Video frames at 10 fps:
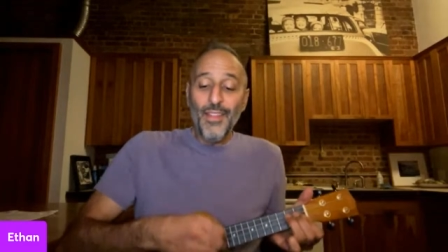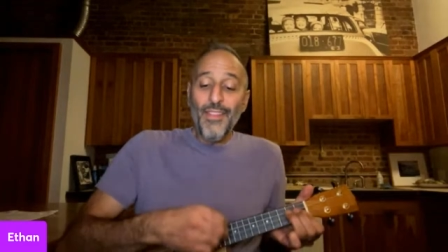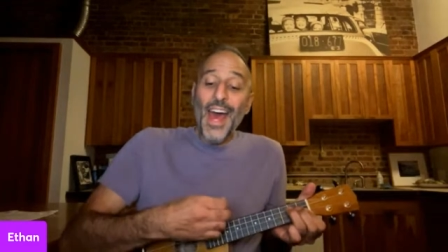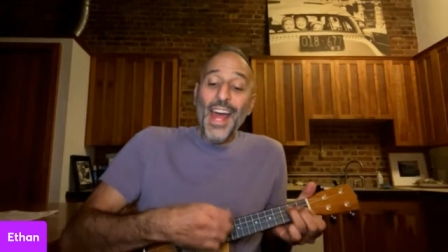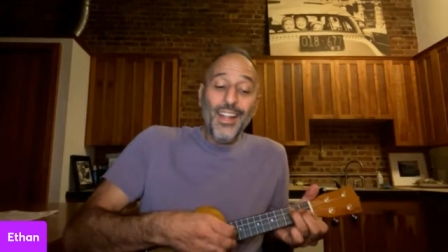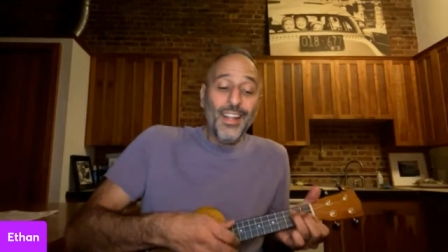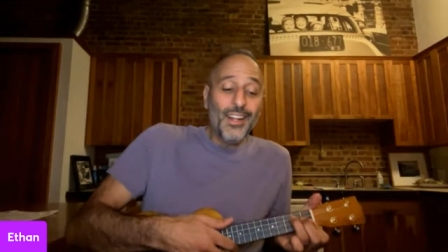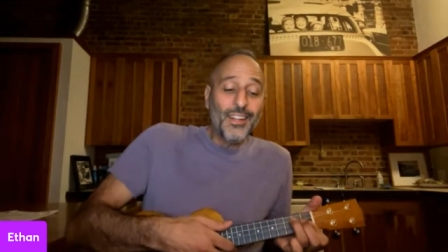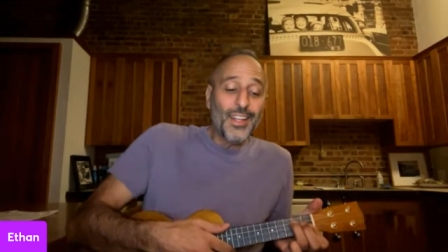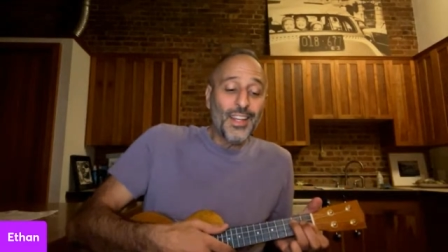That
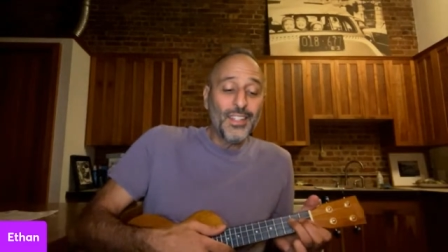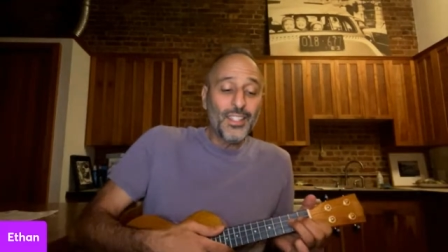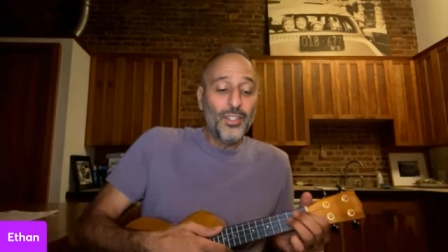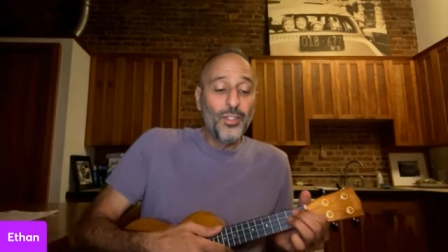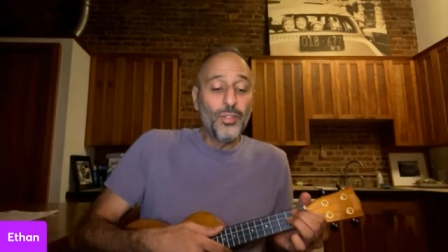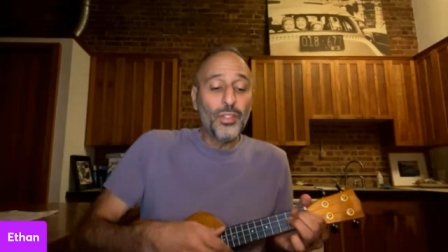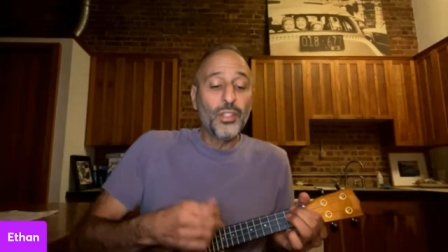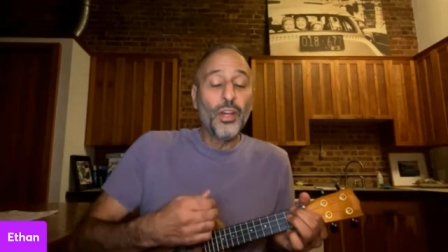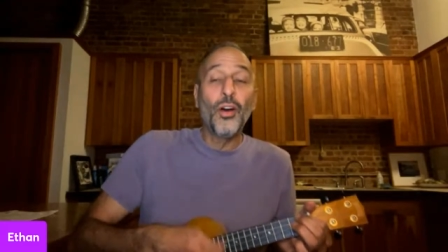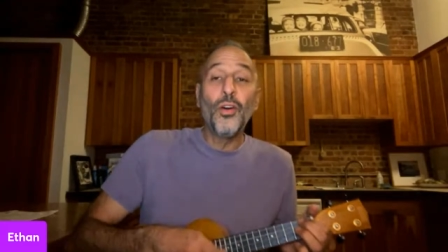little kiss you
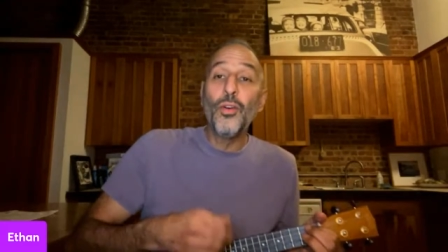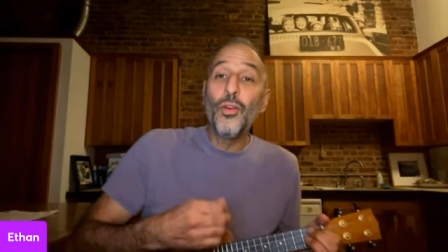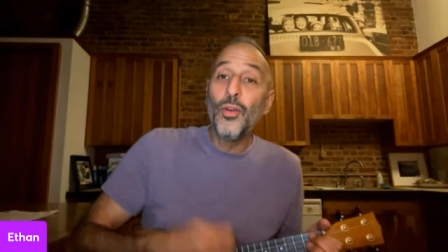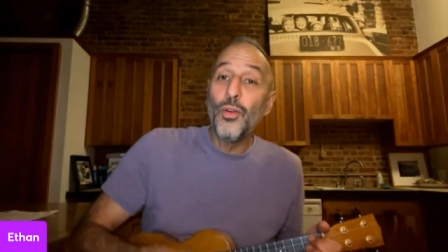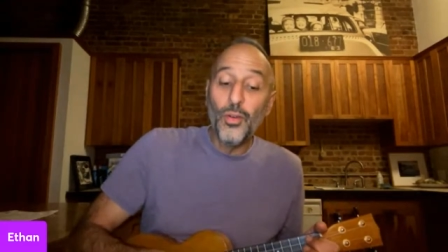stole